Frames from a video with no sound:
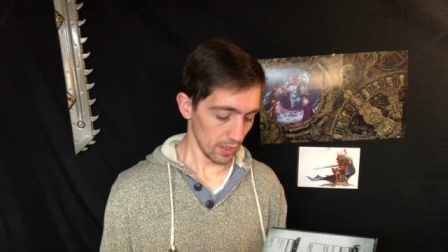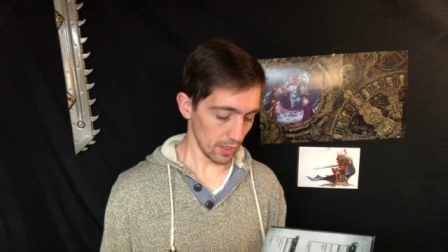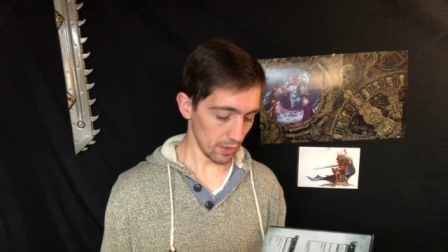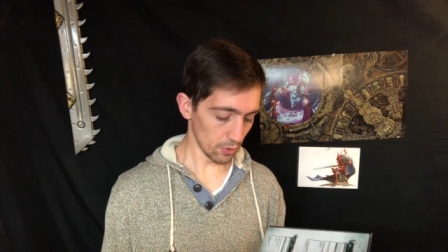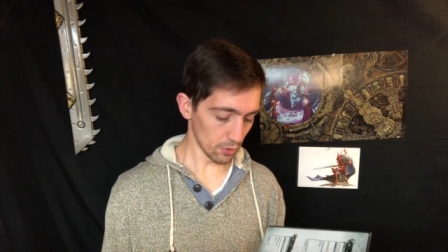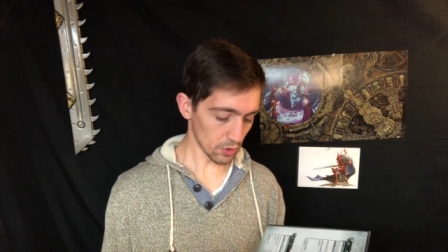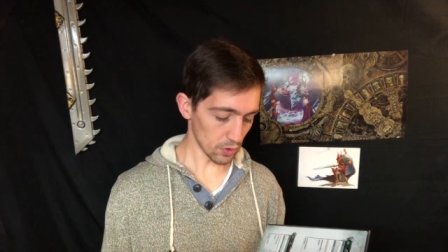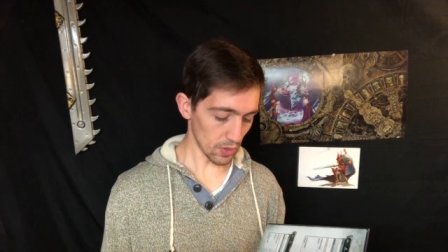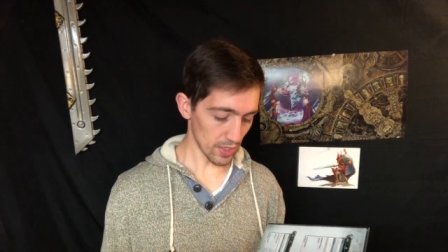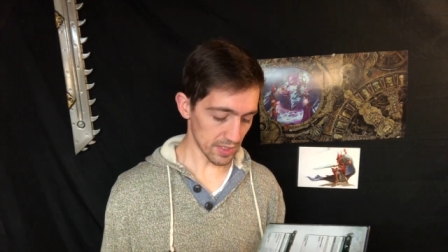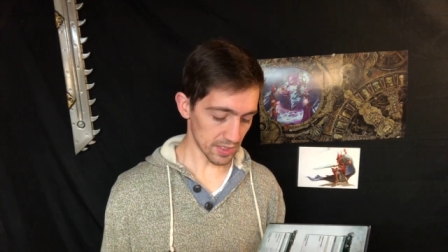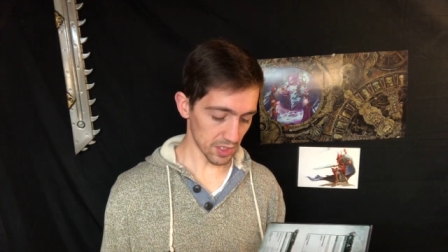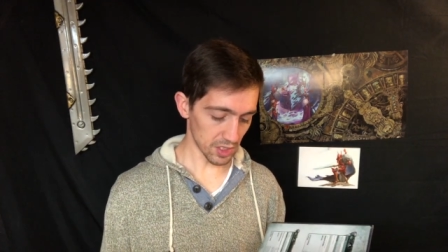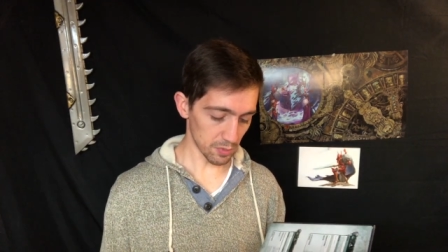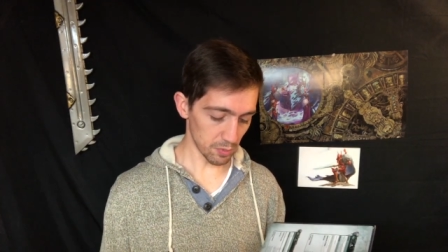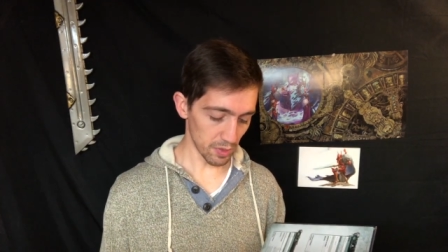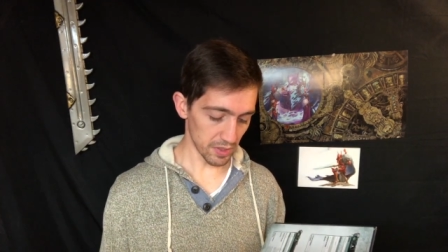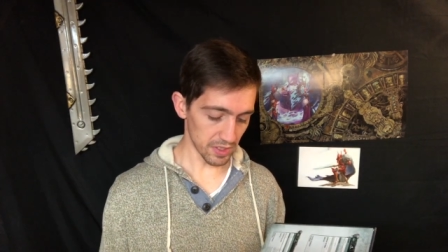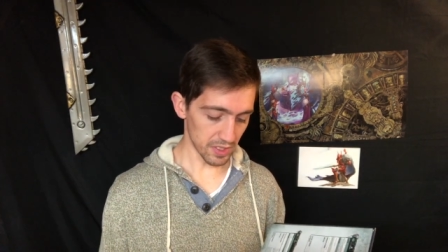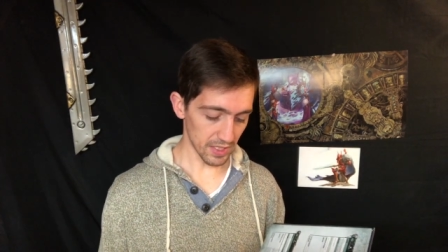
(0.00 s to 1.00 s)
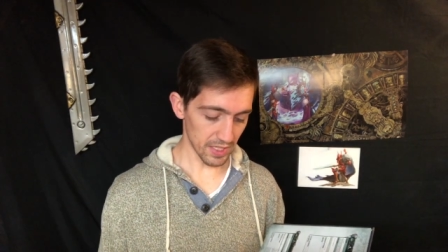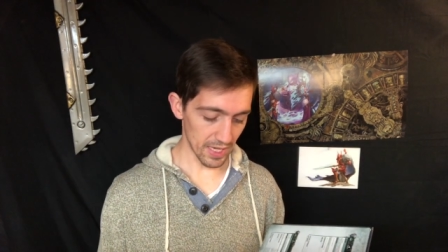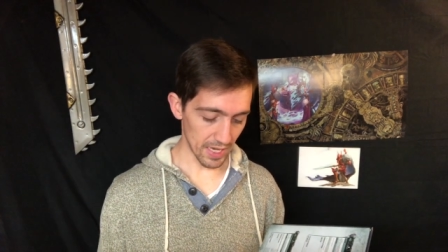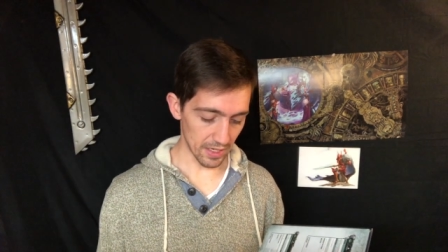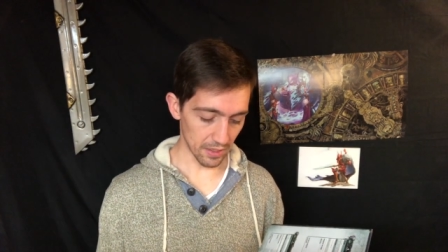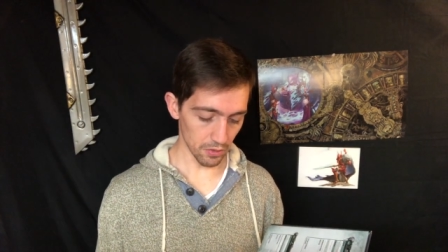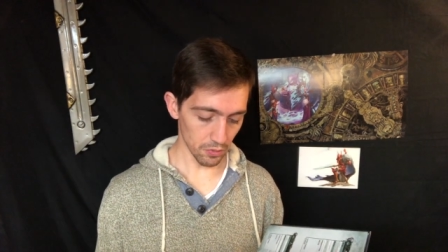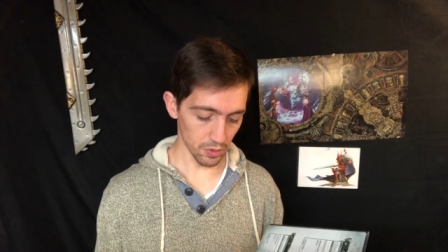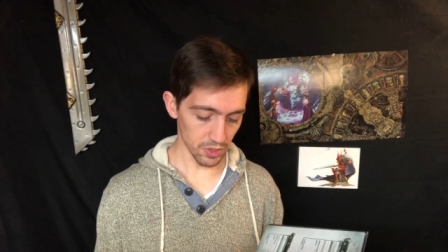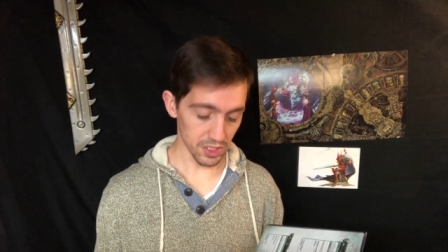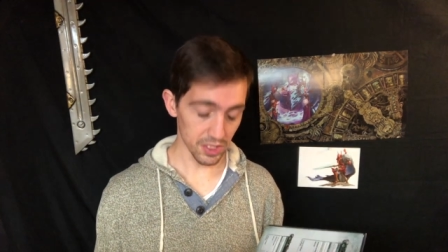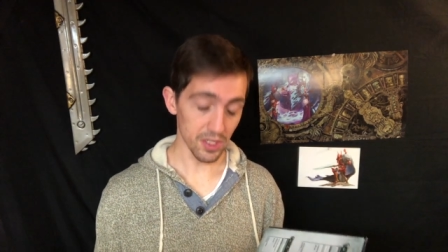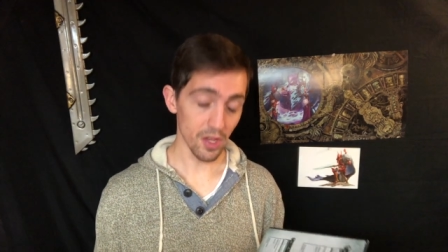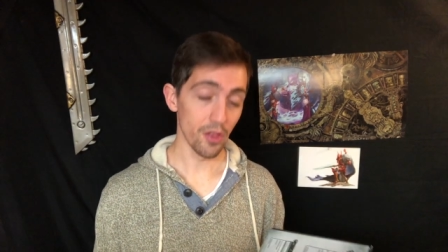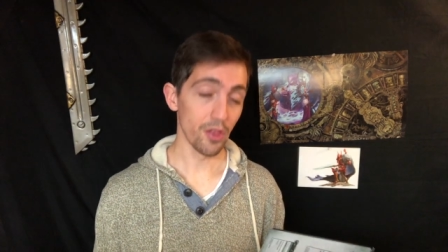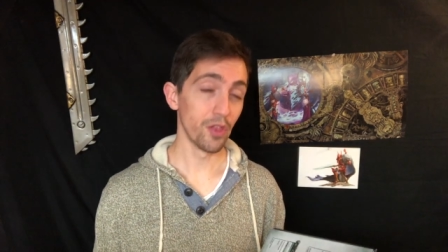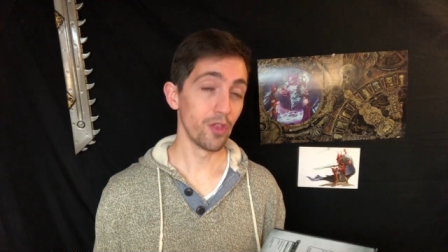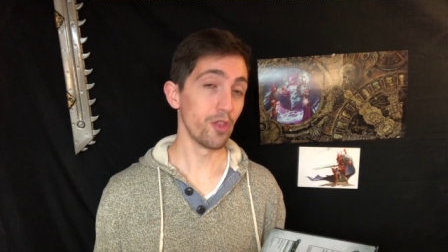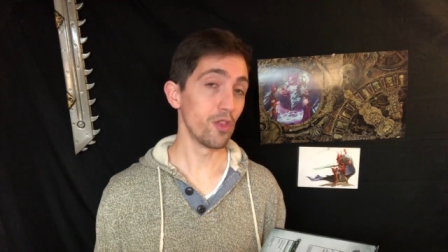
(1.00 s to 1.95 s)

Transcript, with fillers: It also has a splinter cannon, which is a